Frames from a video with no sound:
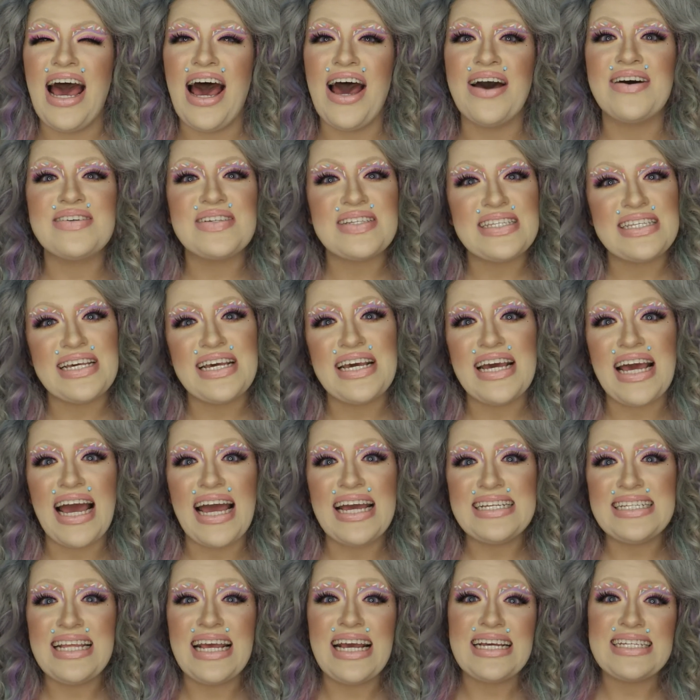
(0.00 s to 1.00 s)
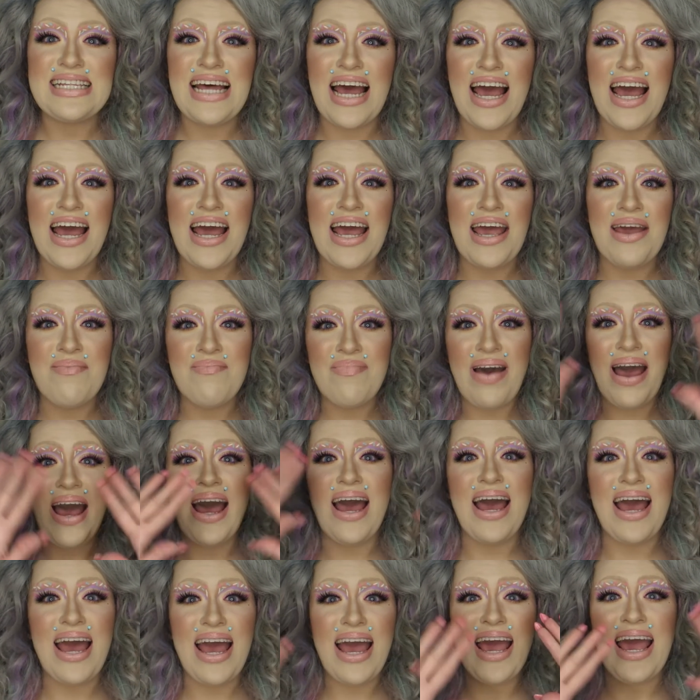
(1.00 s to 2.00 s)
I will see you guys next time.
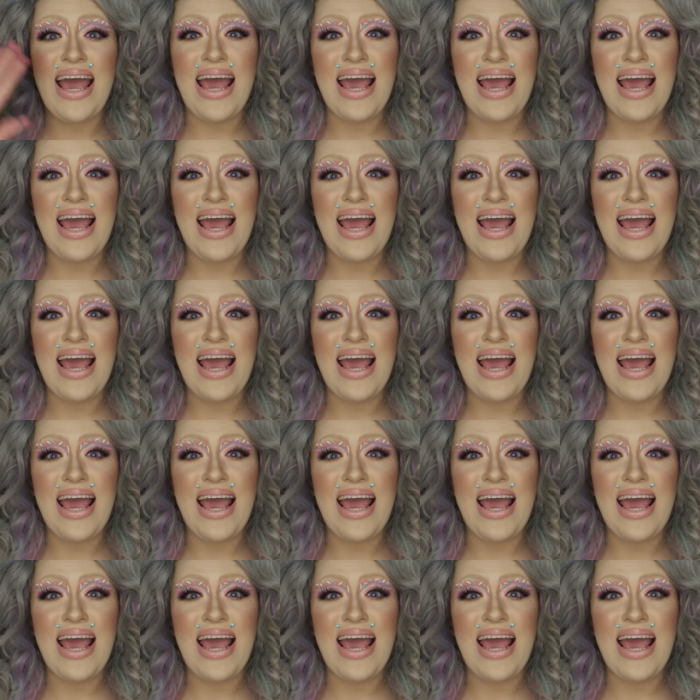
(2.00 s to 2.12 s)
Bye!